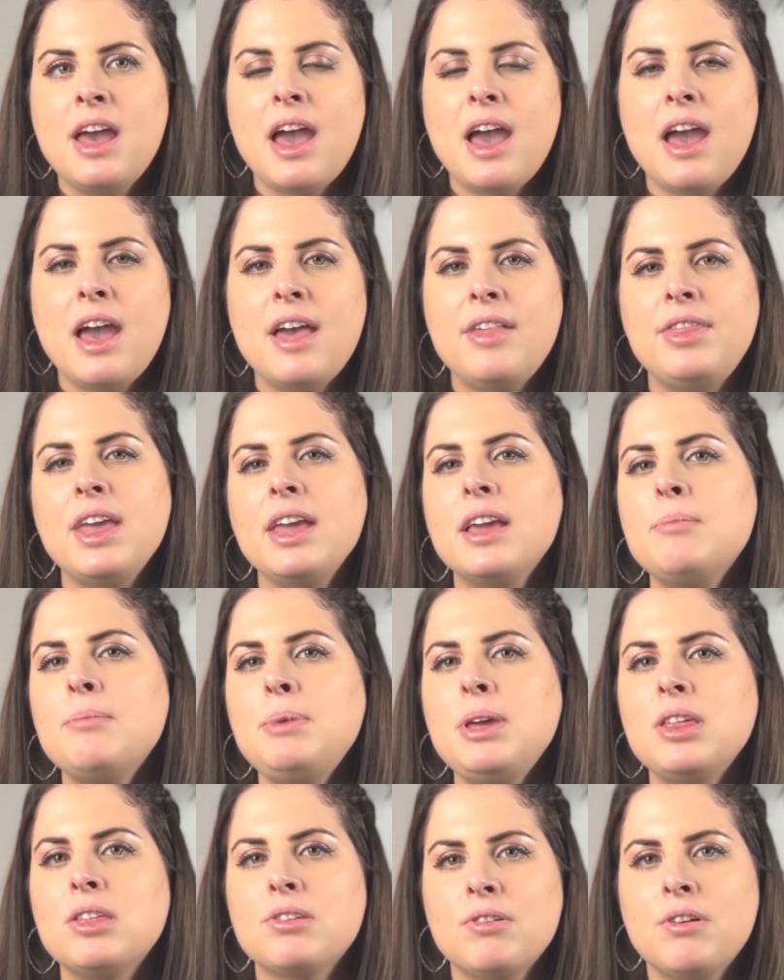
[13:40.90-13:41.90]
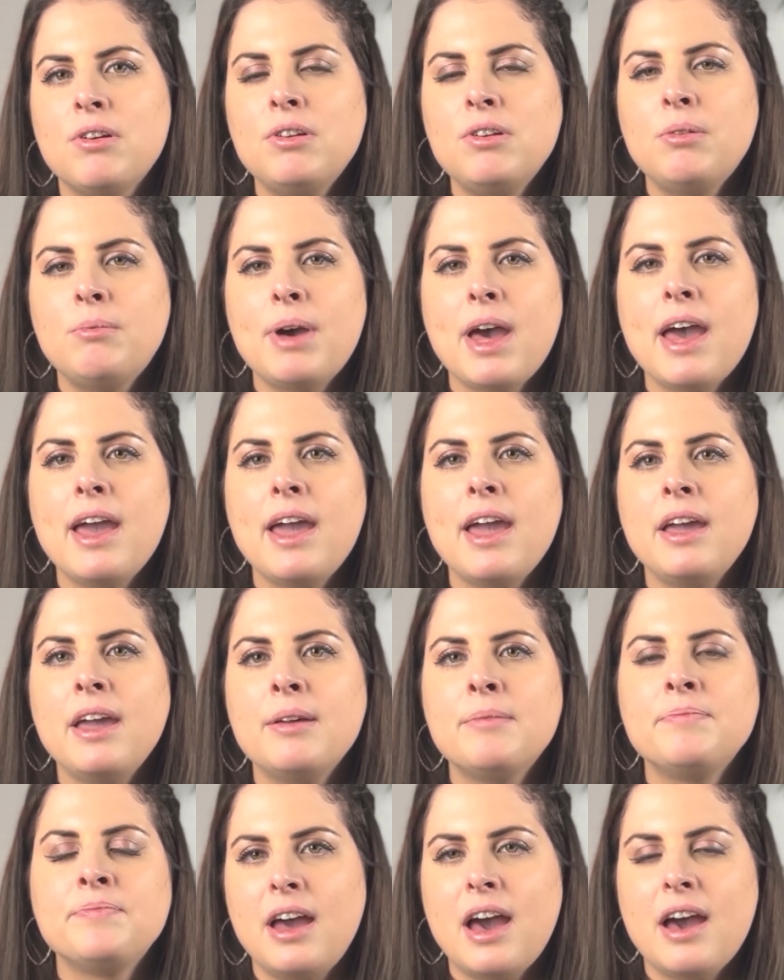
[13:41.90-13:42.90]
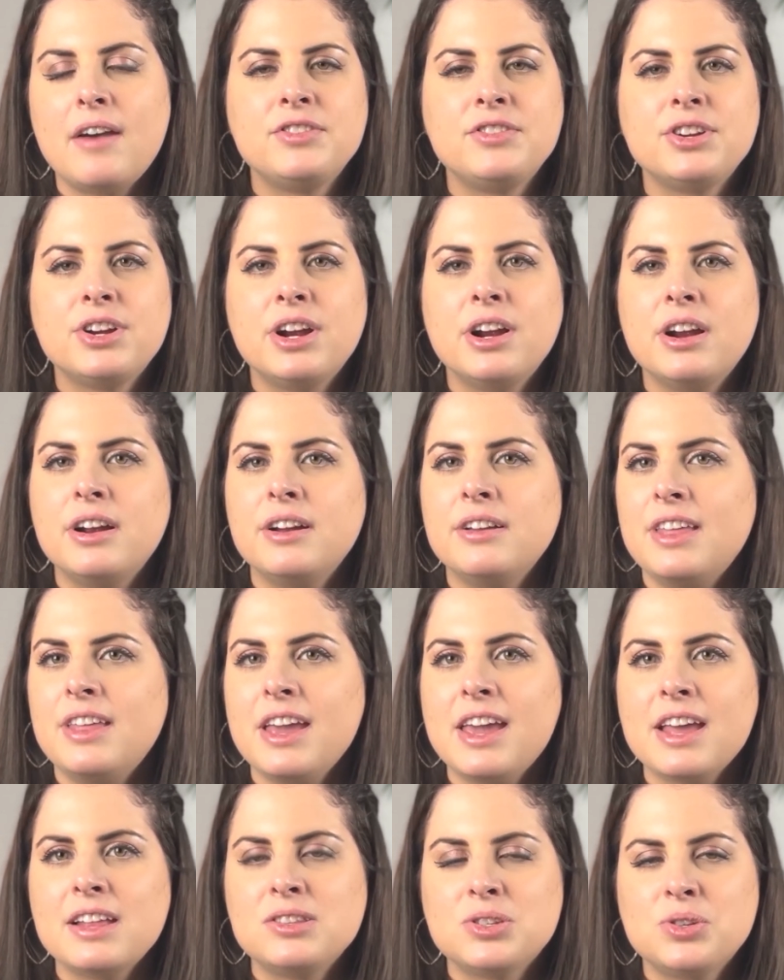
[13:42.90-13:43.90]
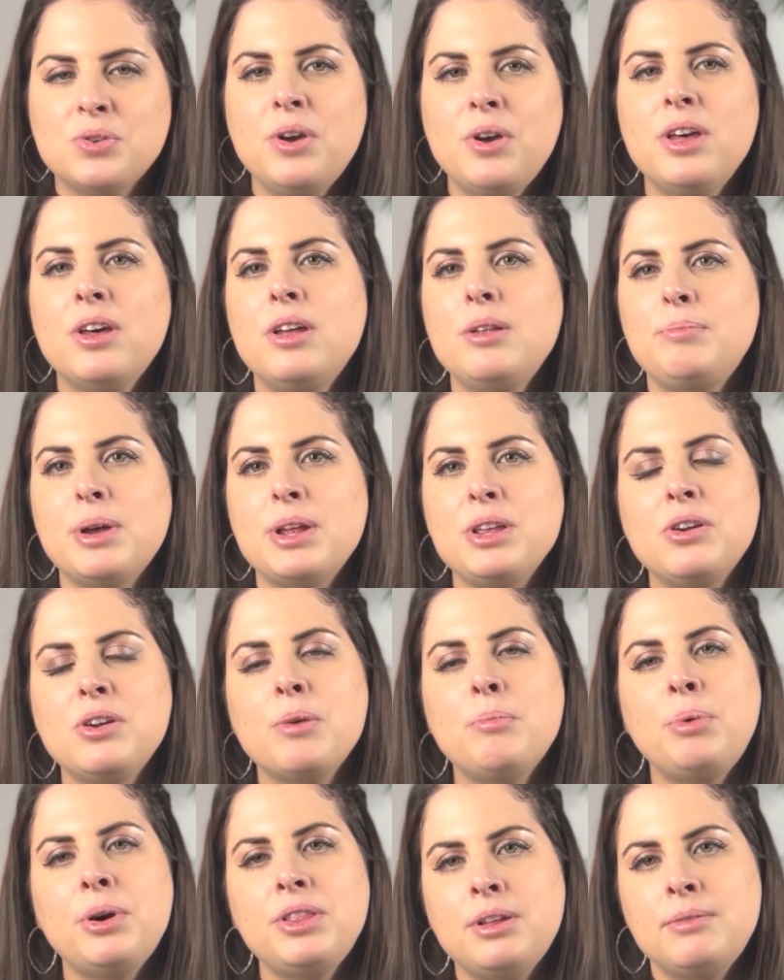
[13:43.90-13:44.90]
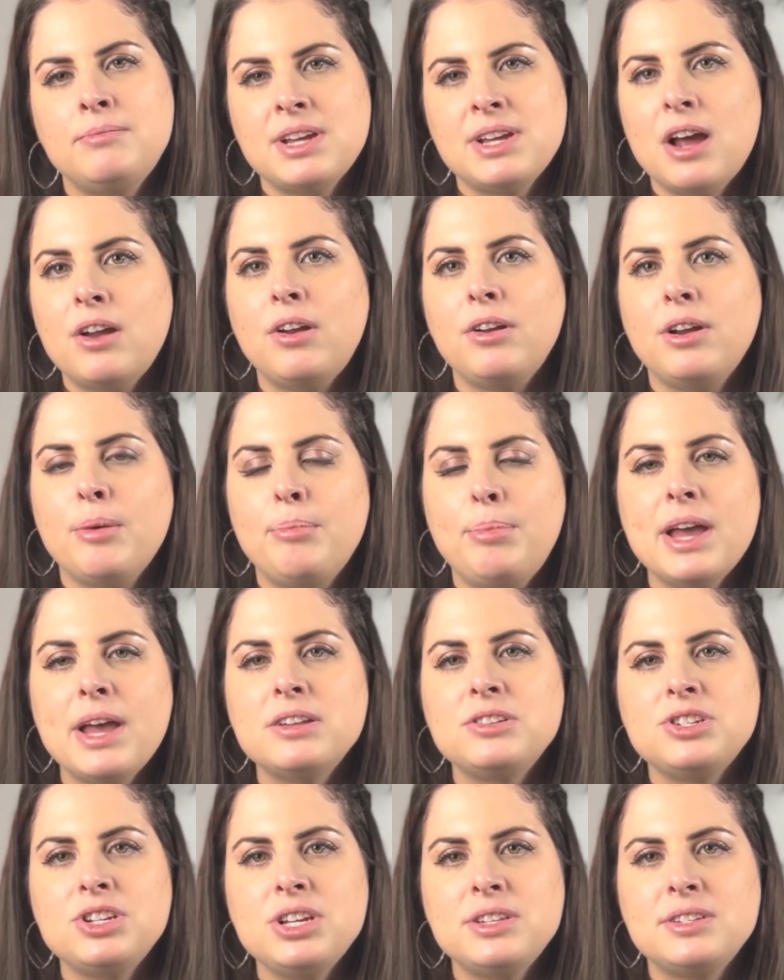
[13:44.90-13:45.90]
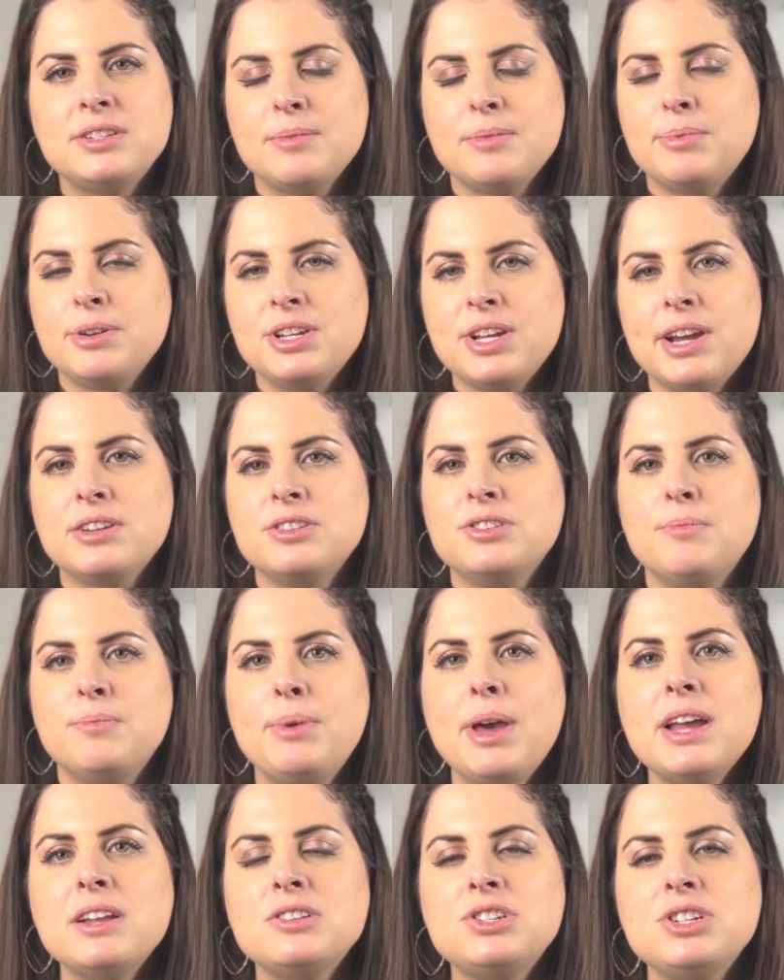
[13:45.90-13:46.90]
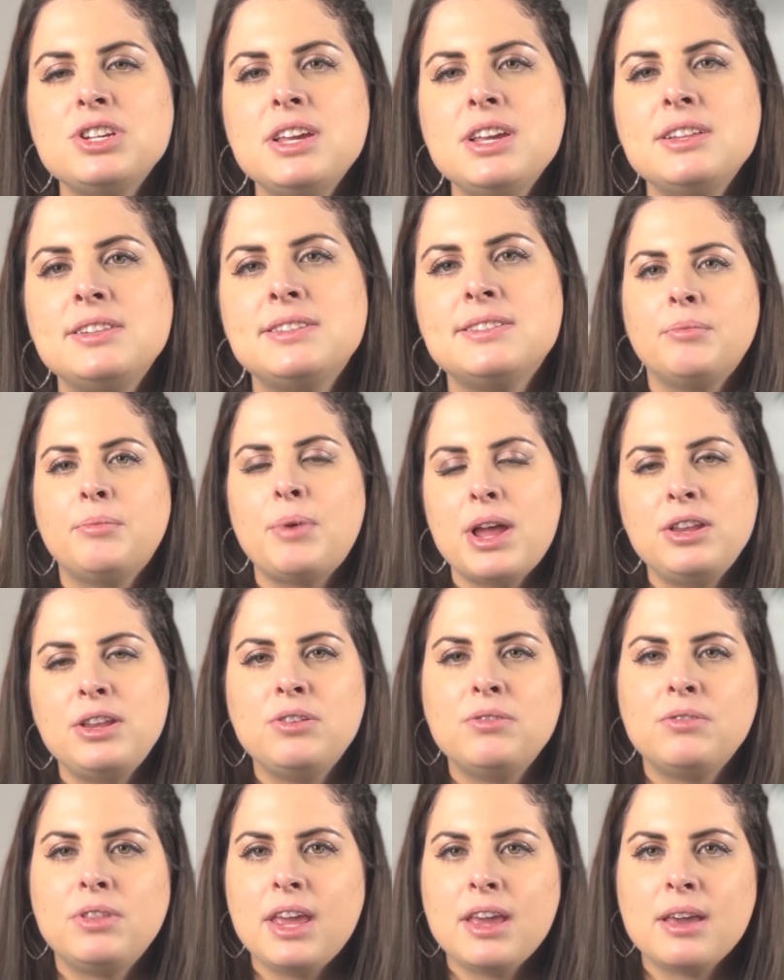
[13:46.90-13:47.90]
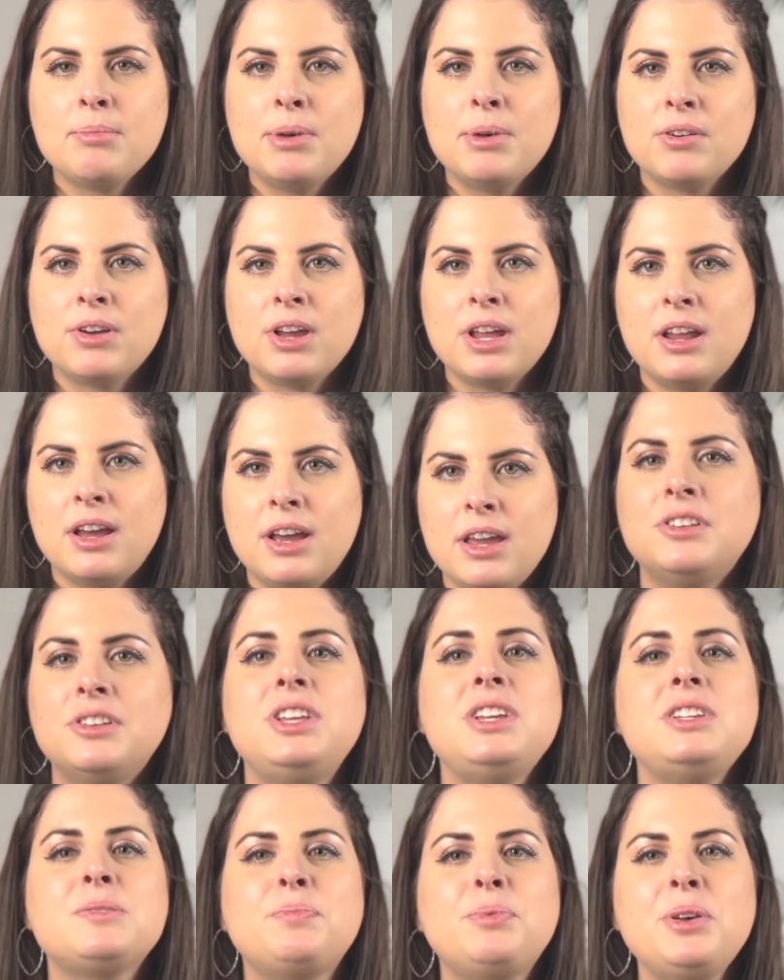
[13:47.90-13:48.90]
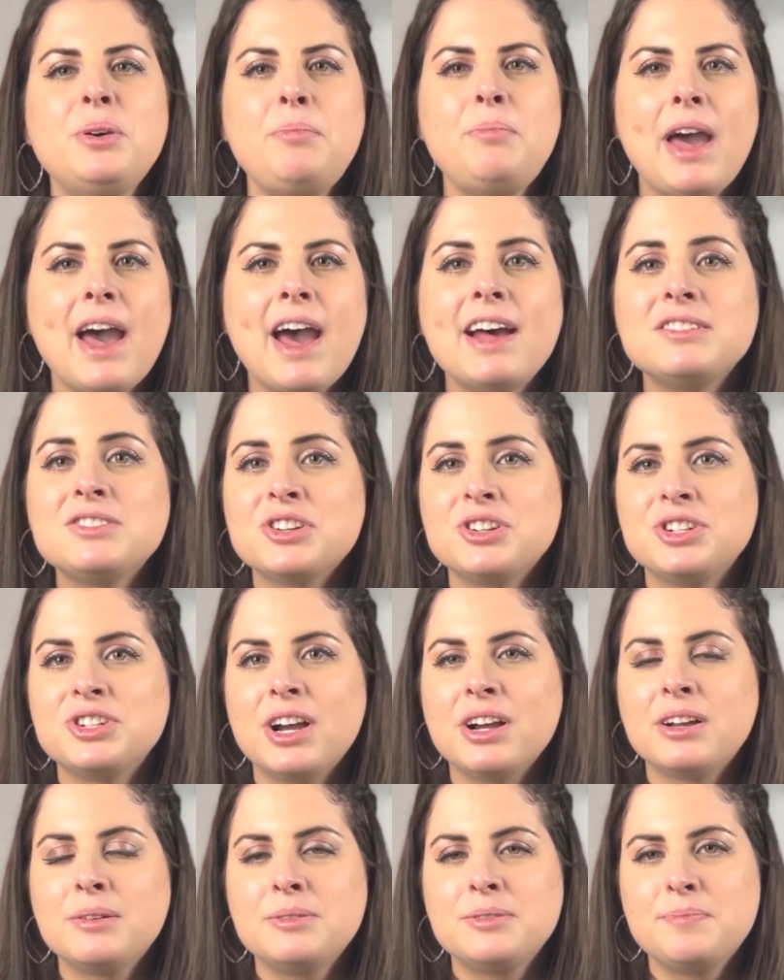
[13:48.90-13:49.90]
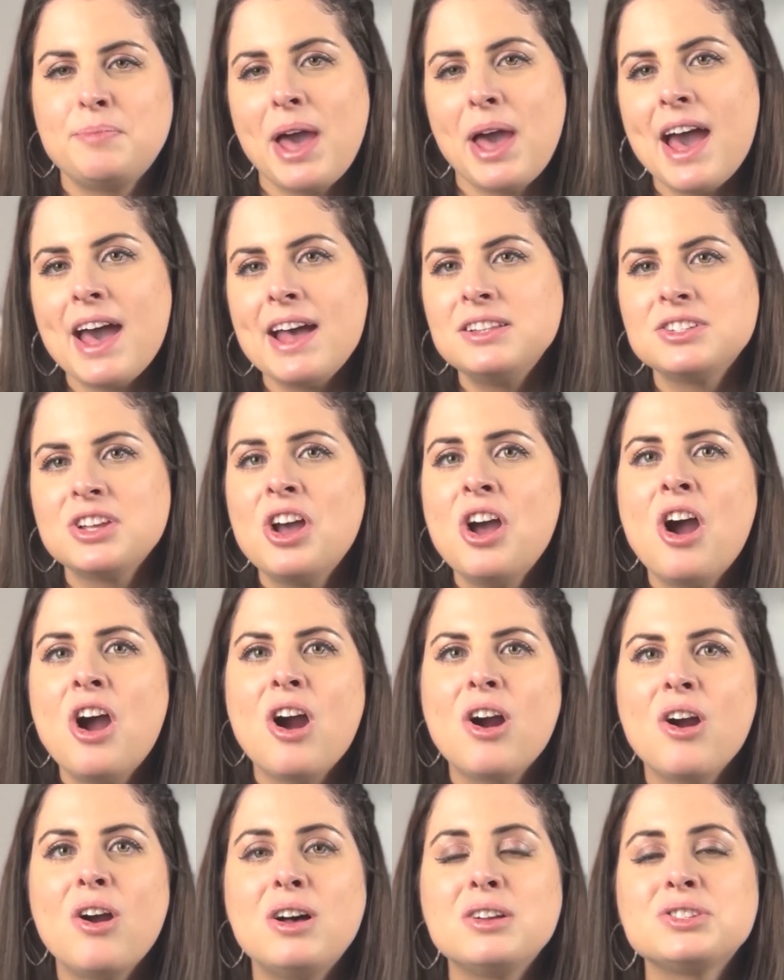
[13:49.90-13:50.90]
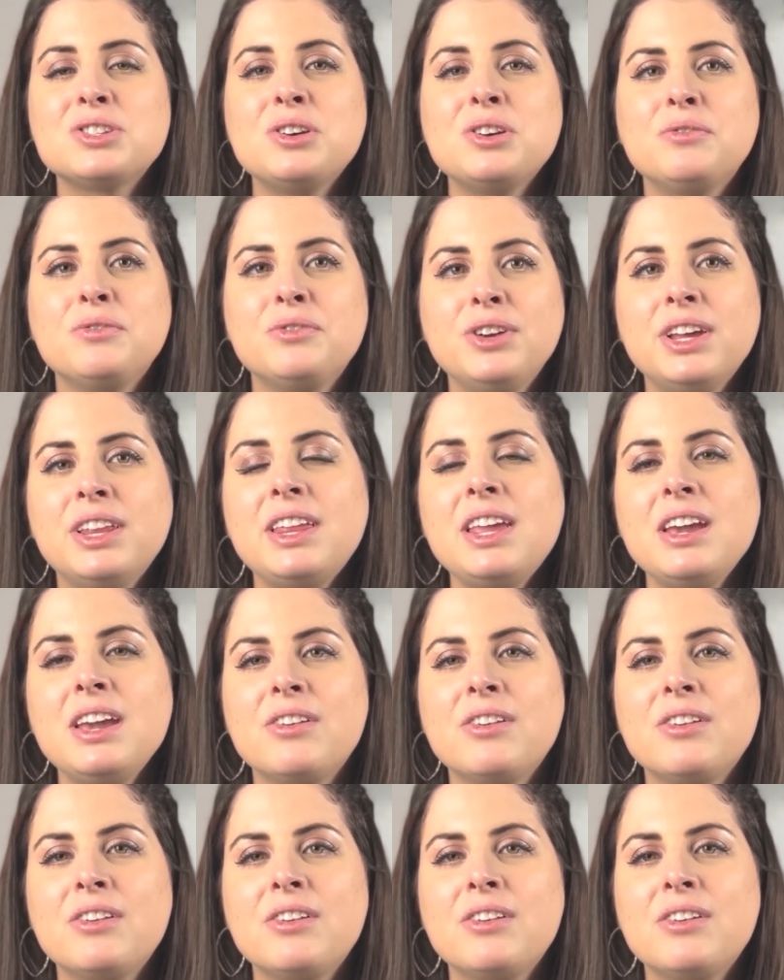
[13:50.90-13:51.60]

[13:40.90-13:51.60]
and they can be thrown away after they get soiled, but you can put them down on your bed sheets to protect your bed sheets when you leak milk at night. These blue pads or Chucks pads are also really